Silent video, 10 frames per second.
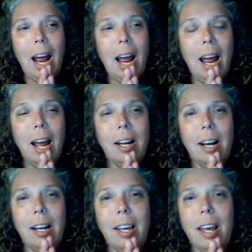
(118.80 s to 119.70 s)
And
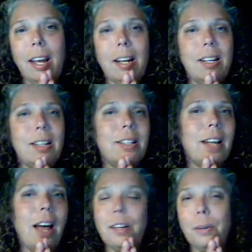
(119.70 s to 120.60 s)
I can't
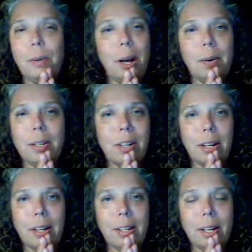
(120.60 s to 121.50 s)
tell you how
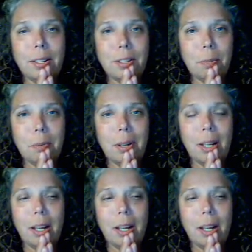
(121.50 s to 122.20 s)
exciting that is to me.